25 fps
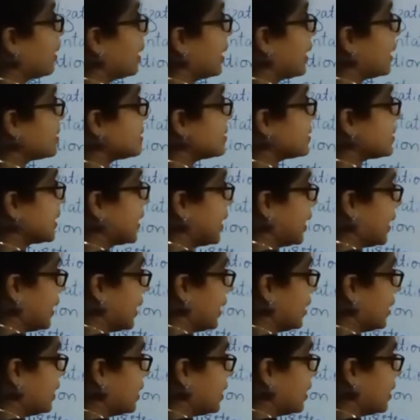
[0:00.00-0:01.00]
plus
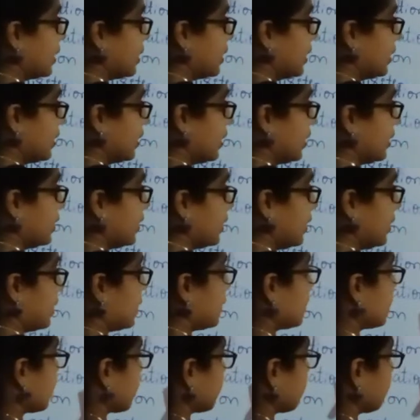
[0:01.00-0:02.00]
egg,
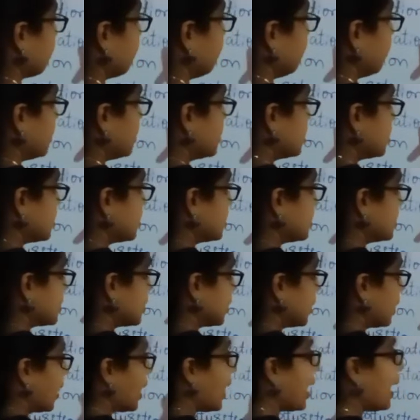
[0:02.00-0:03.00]
which
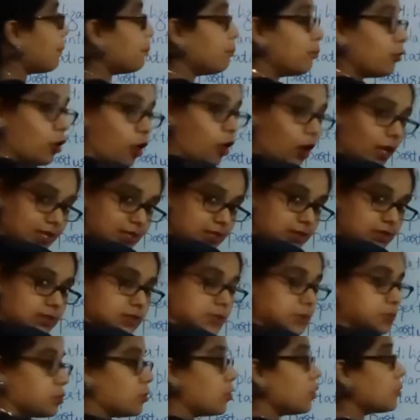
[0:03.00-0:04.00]
is
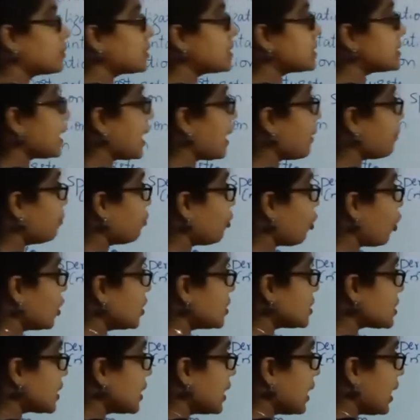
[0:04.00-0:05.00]
haploid. Sperm is
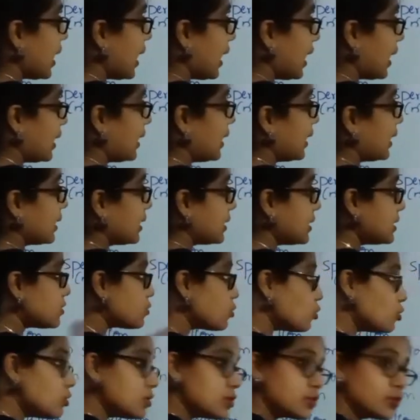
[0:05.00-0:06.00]
haploid and egg
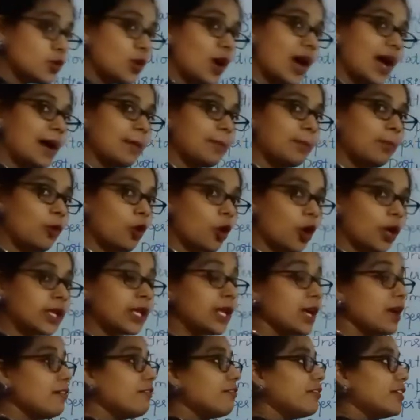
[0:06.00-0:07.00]
is also
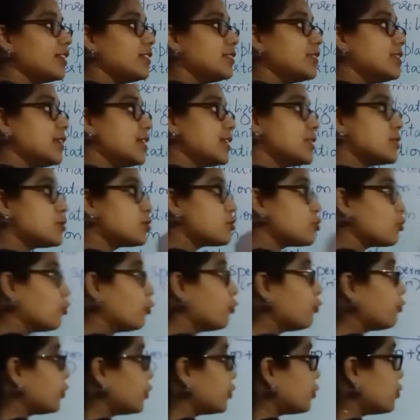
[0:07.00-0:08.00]
haploid. When these
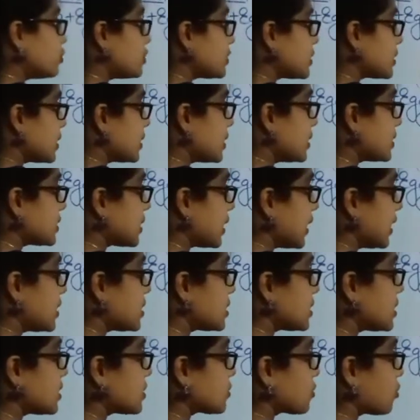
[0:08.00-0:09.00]
two fuses,
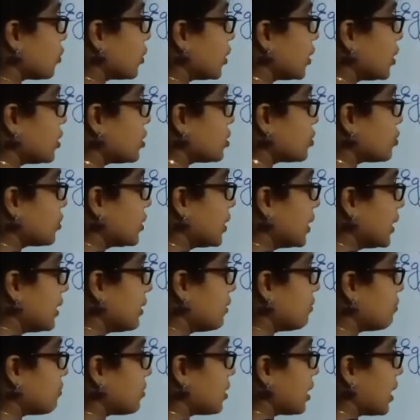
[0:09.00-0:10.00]
it is going to
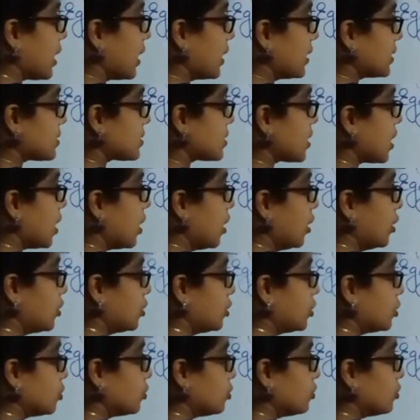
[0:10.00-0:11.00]
give rise
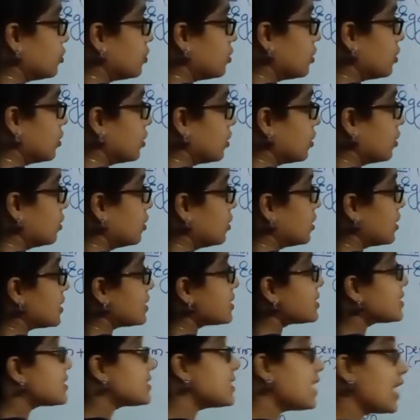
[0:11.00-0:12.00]
to a
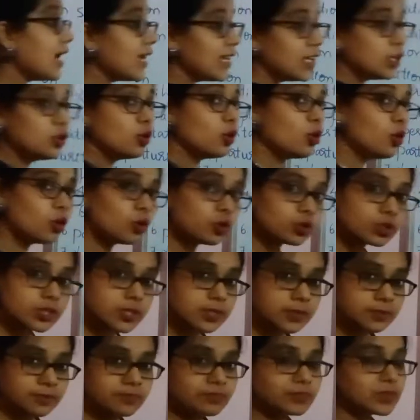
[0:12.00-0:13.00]

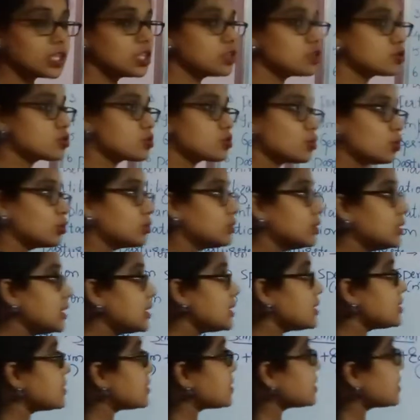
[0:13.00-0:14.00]
zygote. So
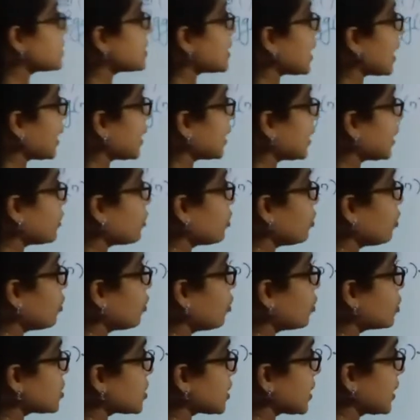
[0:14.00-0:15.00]
this
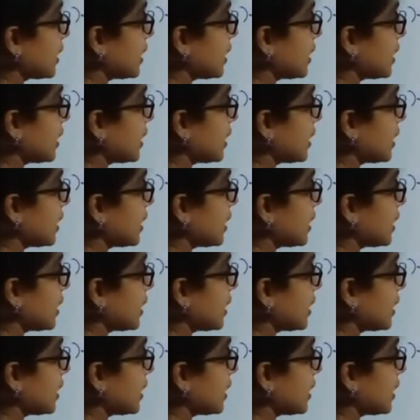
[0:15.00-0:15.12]
zygote